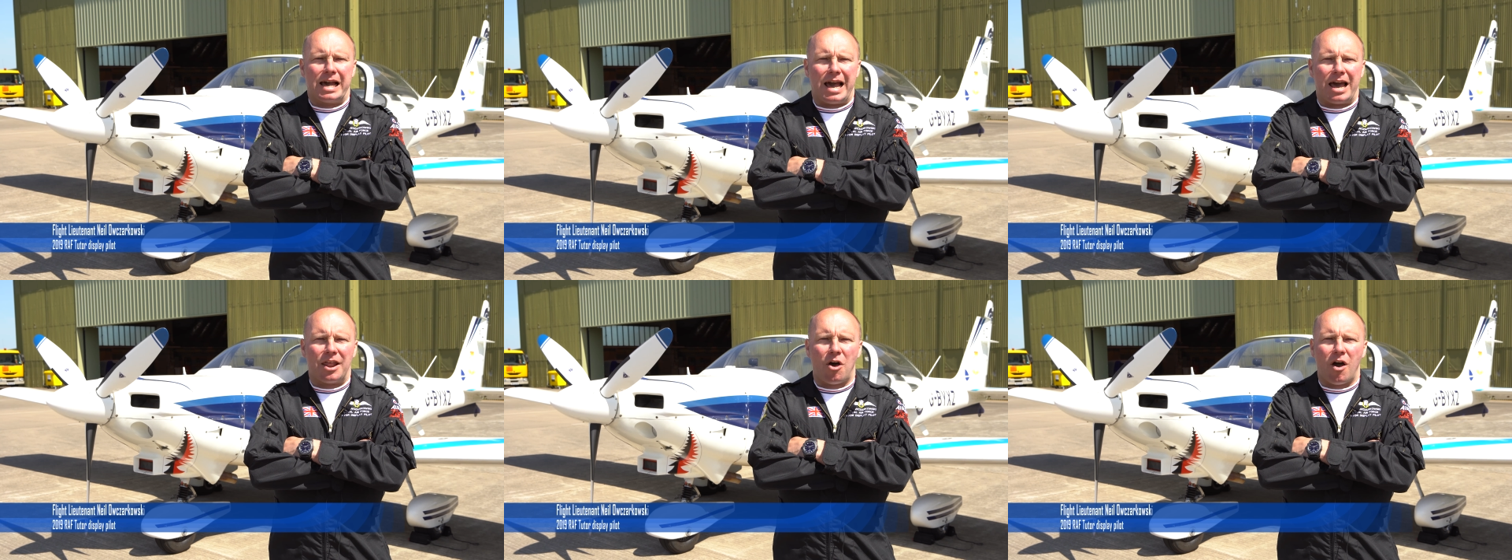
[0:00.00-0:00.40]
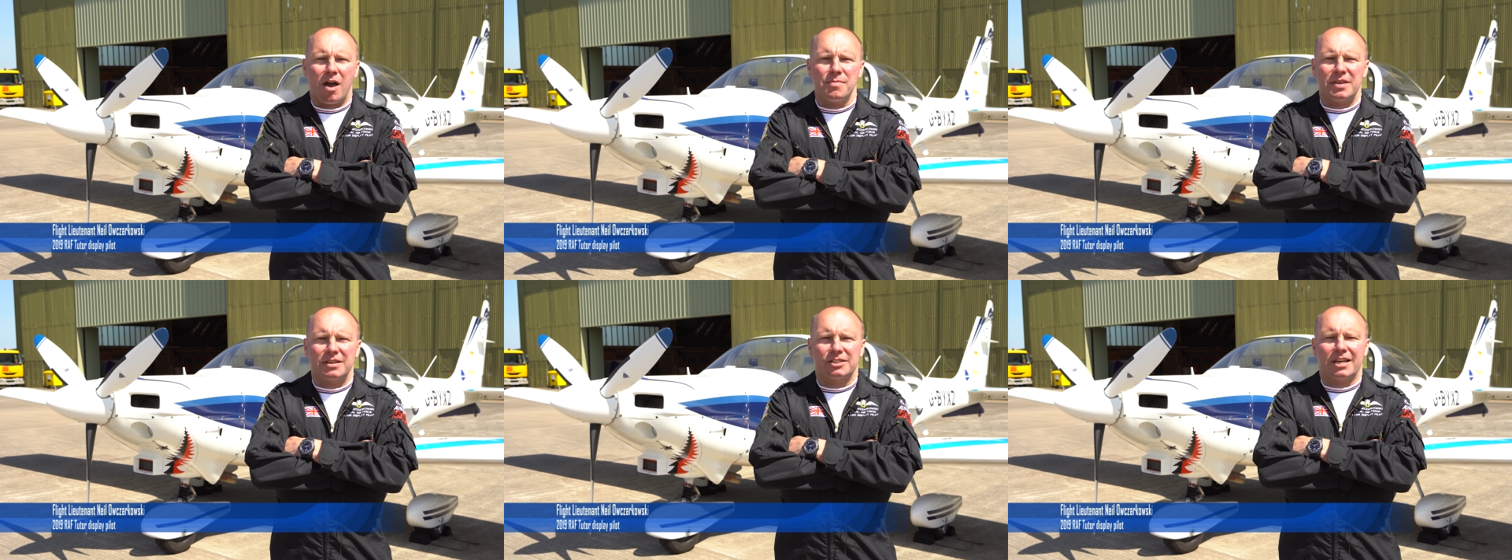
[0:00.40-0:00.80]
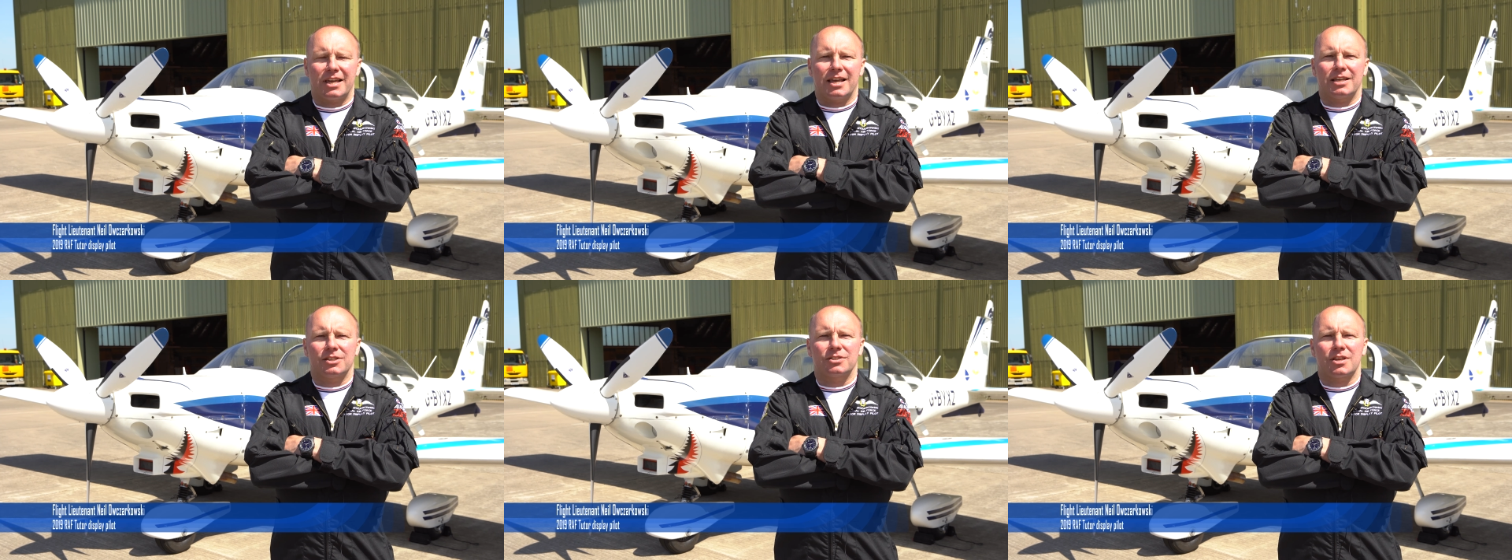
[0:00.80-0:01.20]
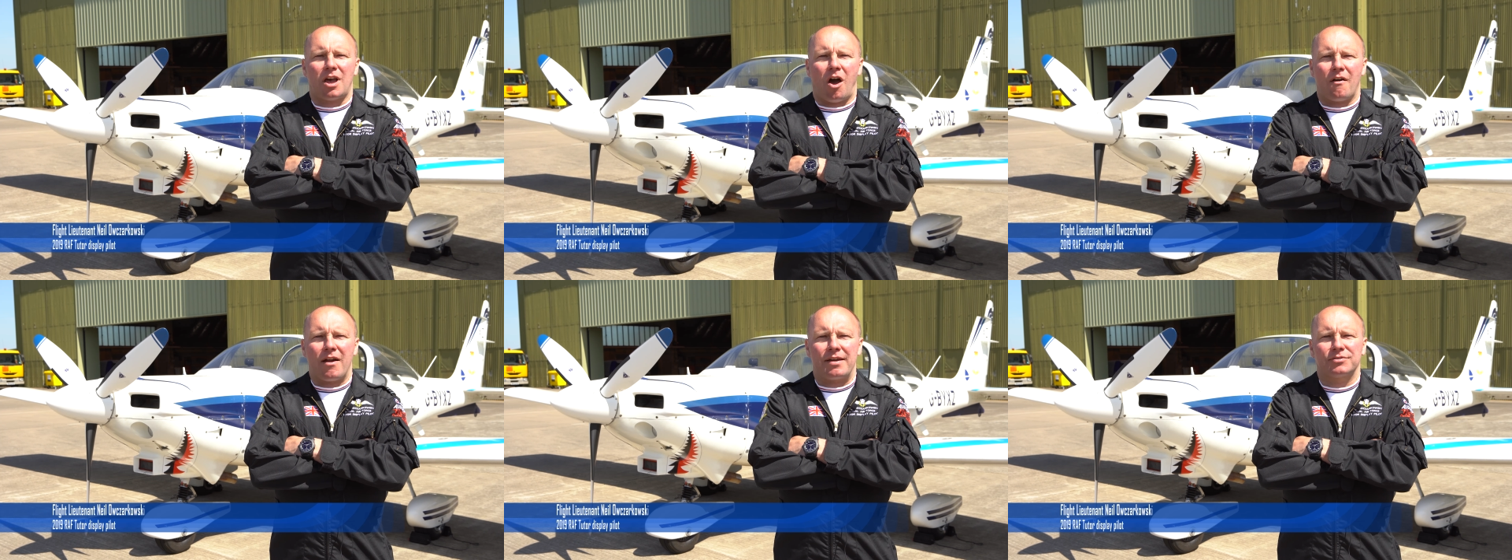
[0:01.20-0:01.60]
and I'm this year's
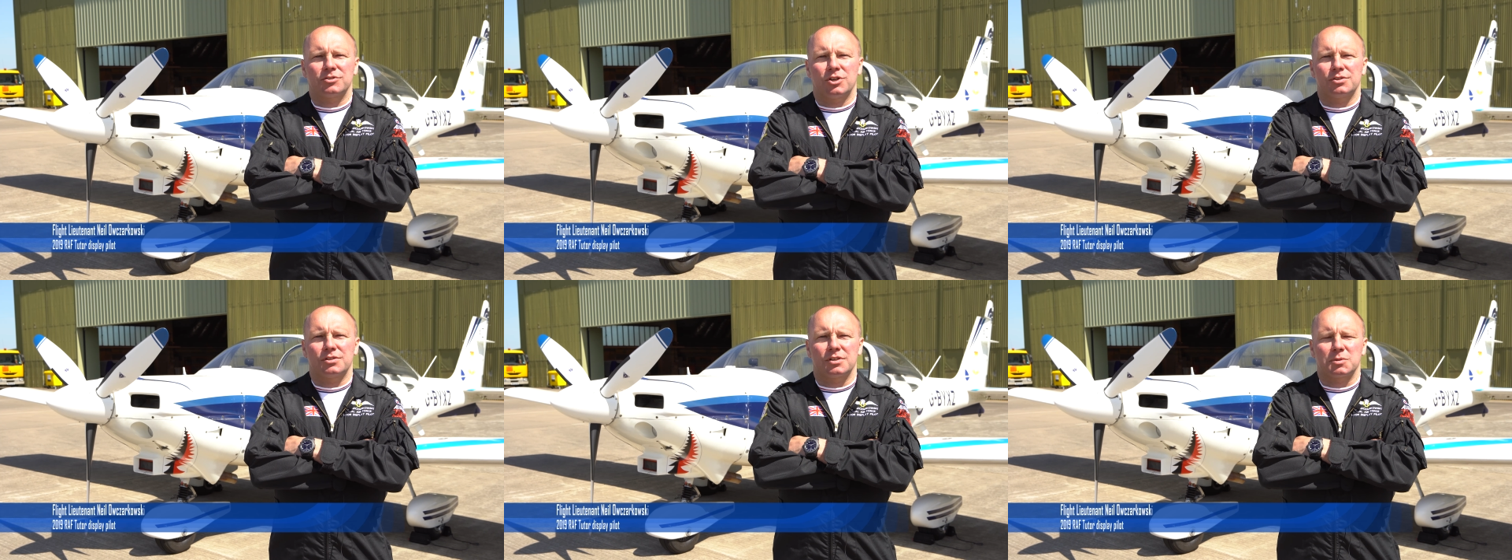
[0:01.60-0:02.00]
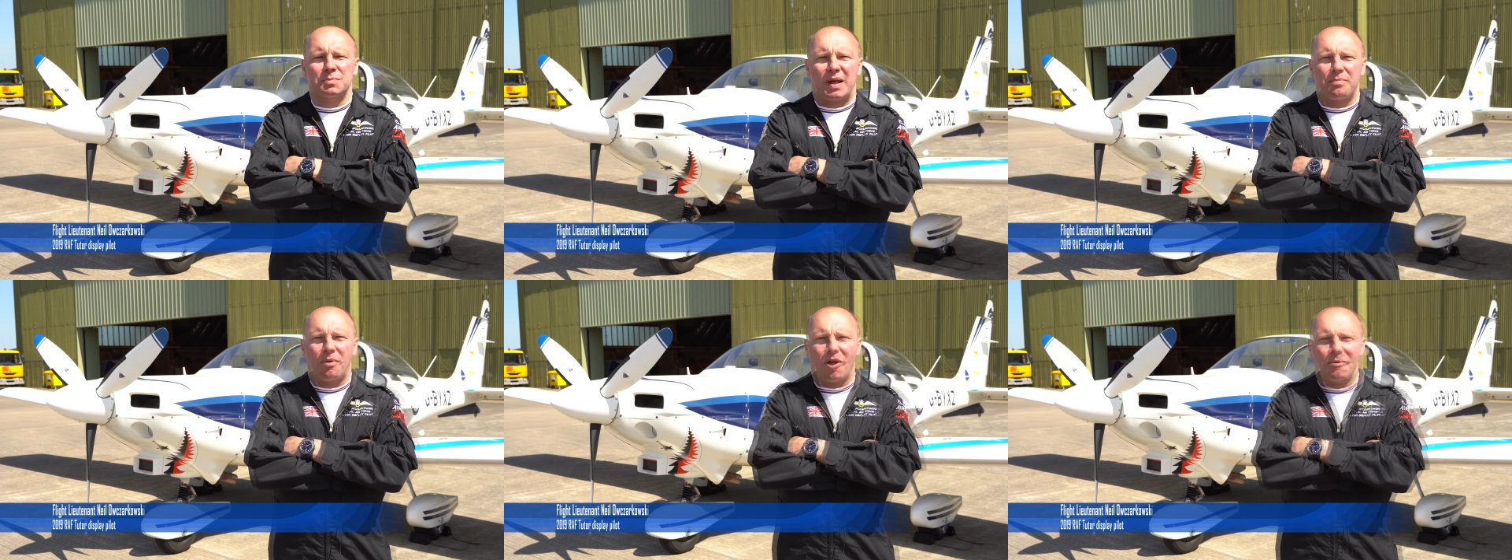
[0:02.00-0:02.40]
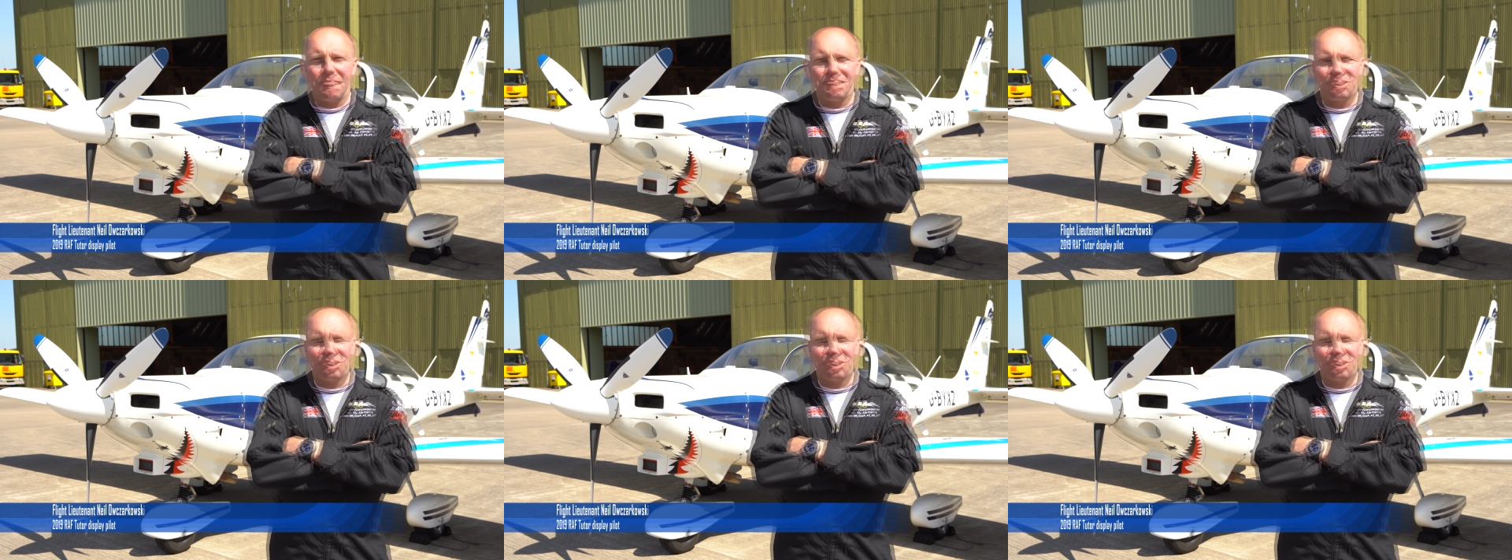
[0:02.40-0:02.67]
RAF Tutor Display Pilot.